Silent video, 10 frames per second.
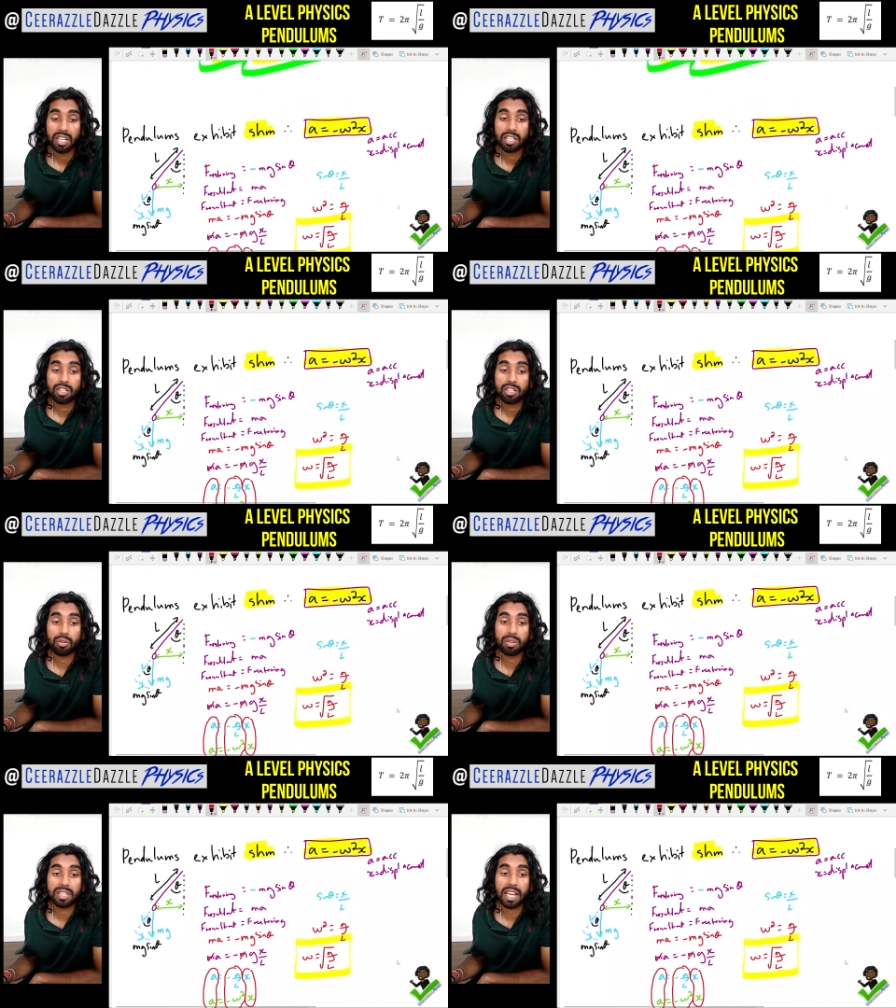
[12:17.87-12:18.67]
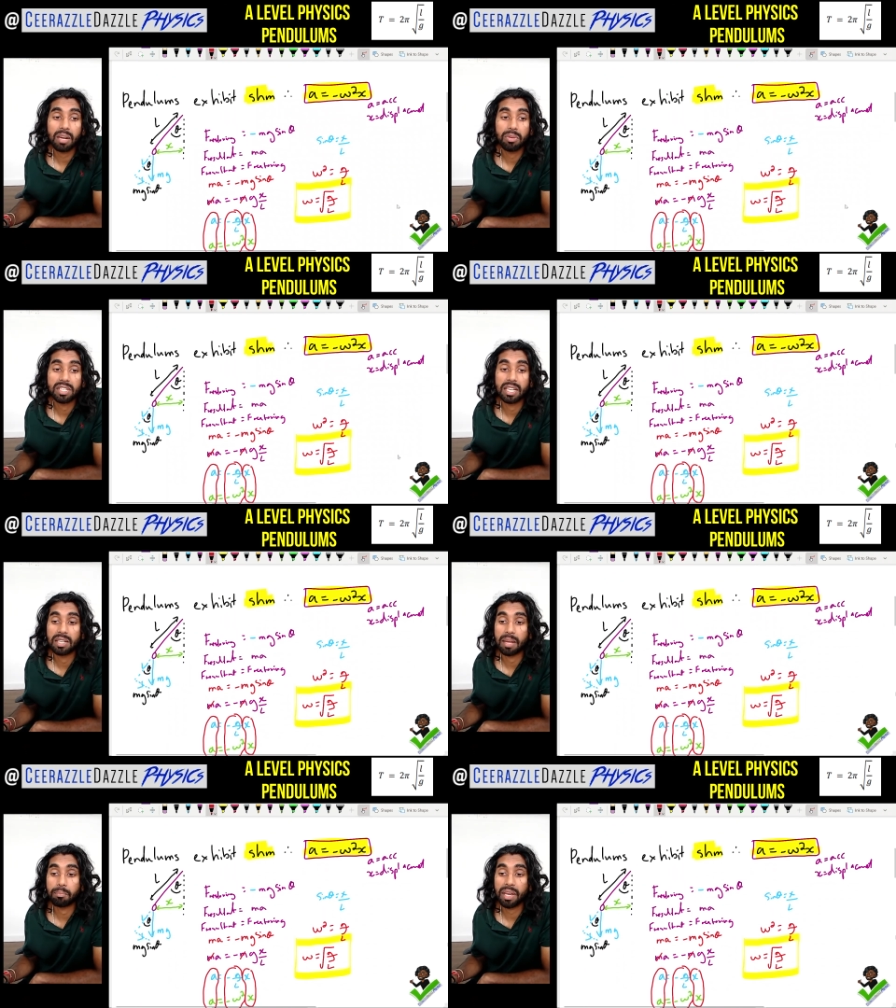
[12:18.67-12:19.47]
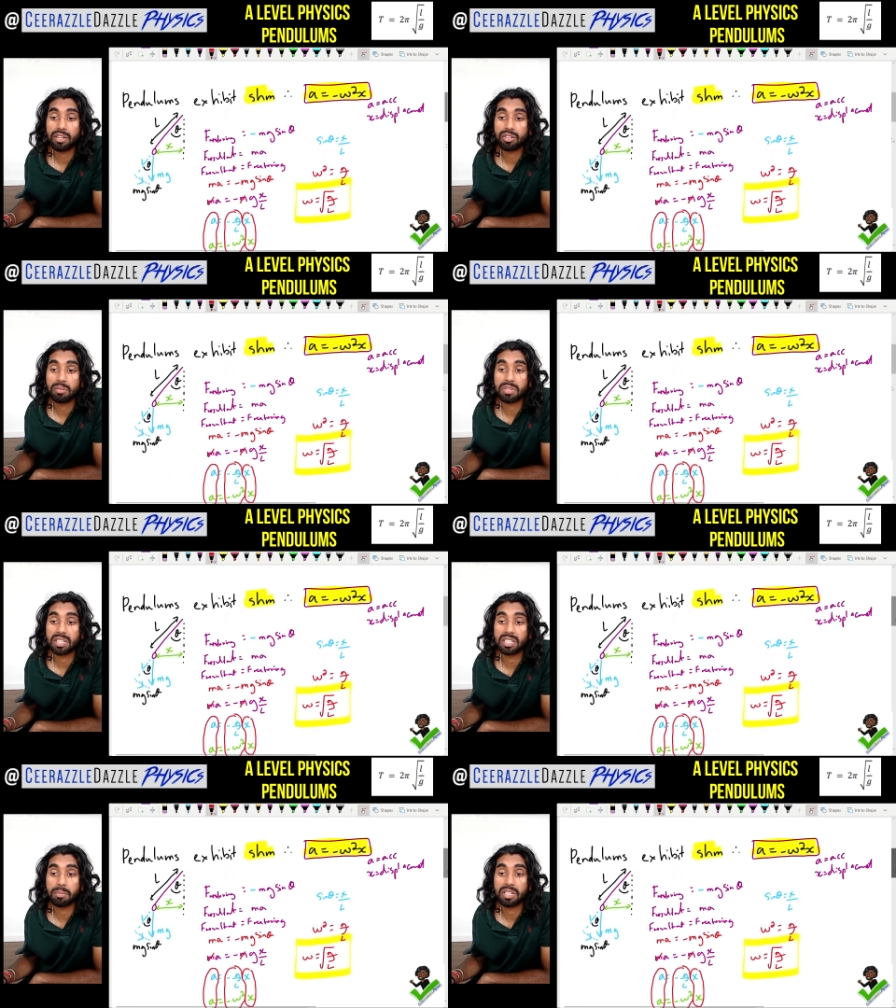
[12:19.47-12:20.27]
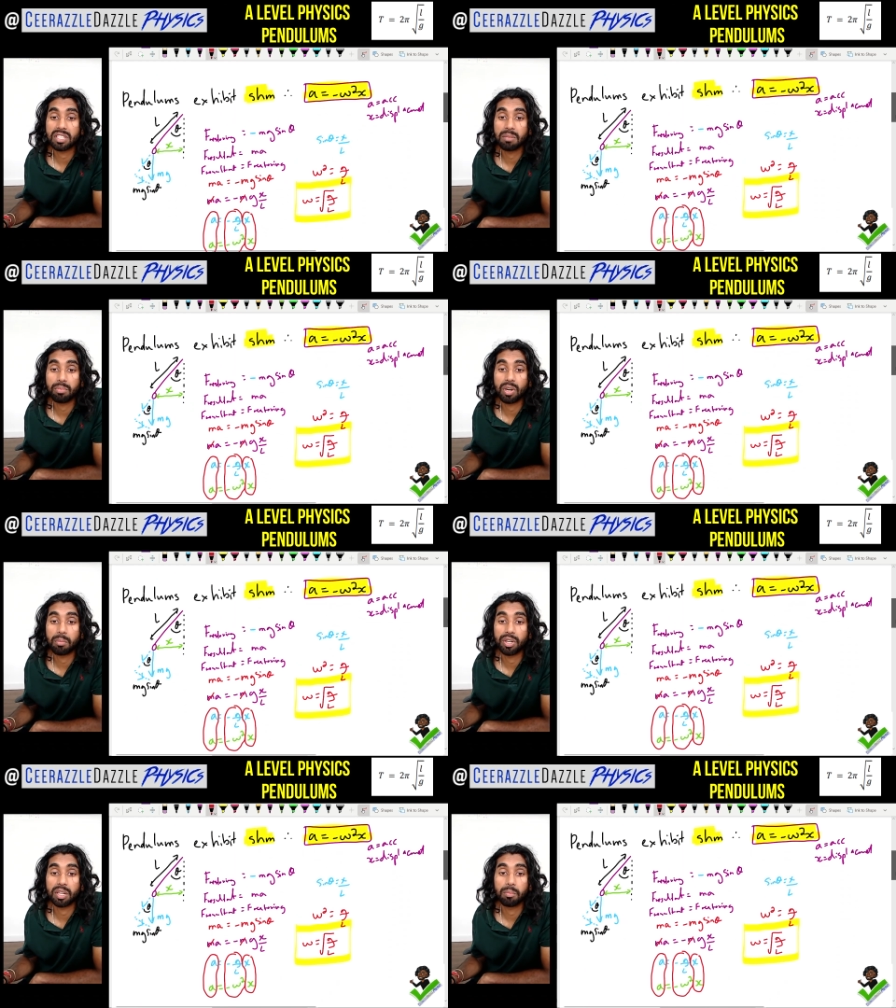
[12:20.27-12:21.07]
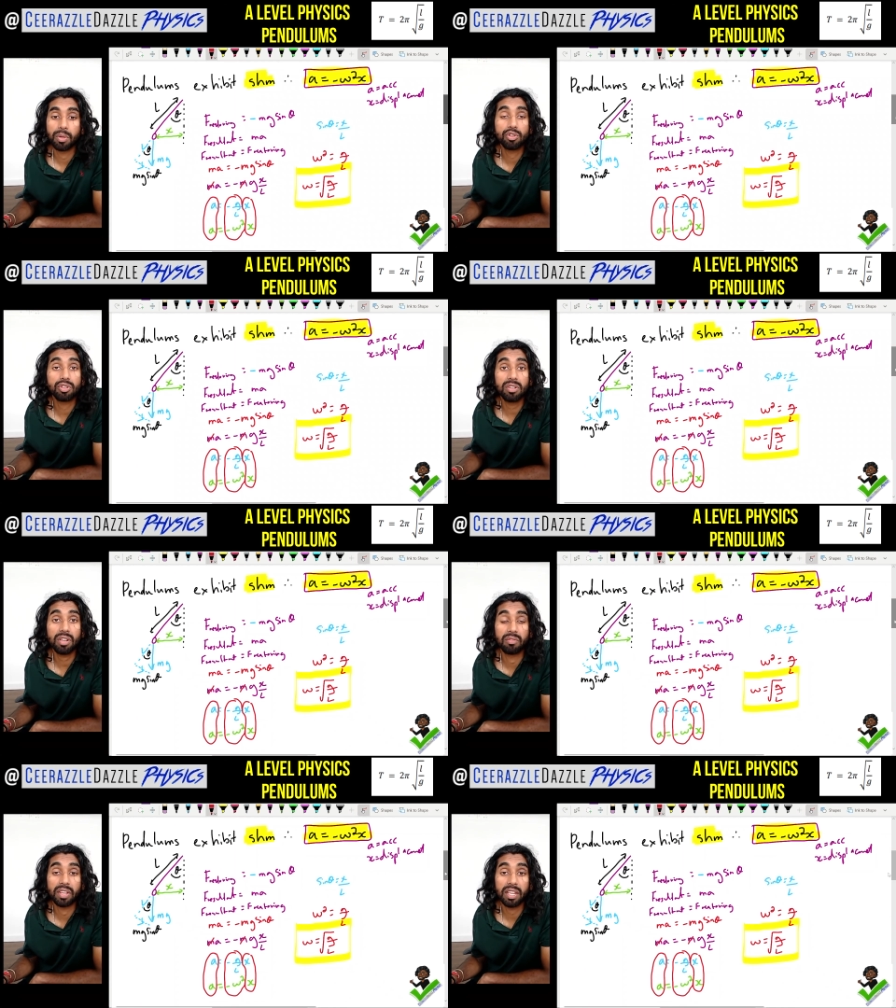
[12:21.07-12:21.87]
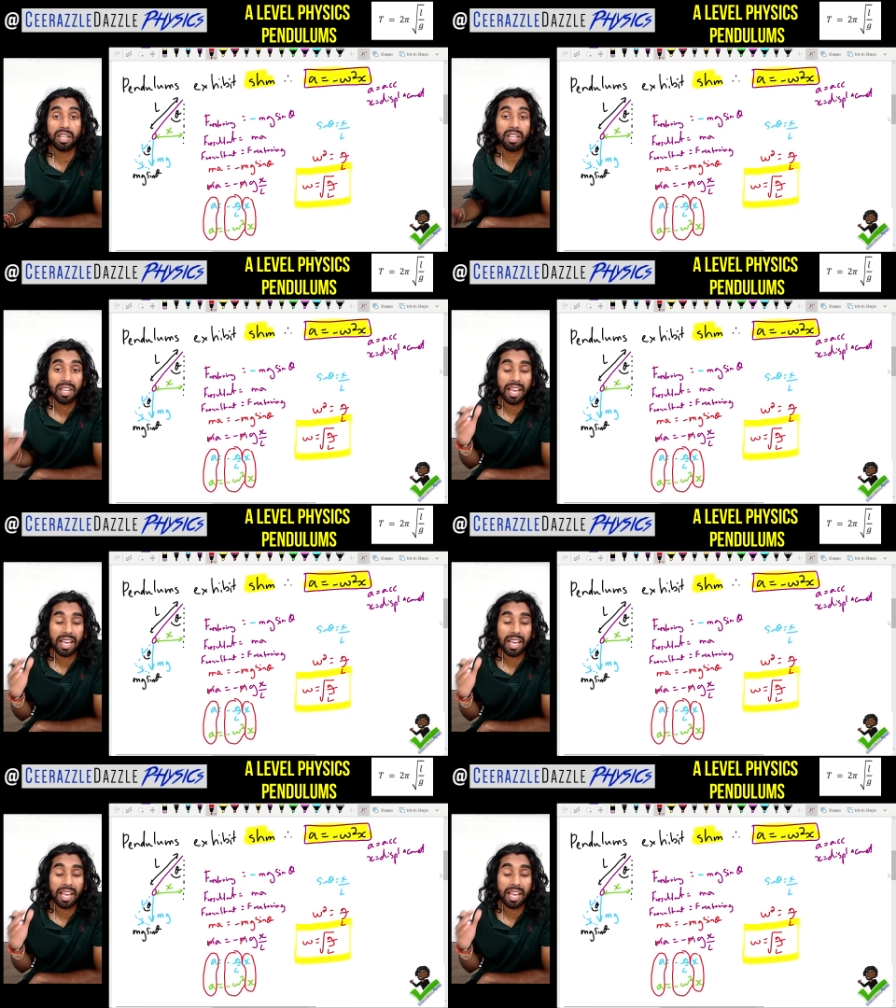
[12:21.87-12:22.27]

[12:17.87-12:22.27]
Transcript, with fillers: Scrolling down, we said that pendulums exhibit simple harmonic motion over here.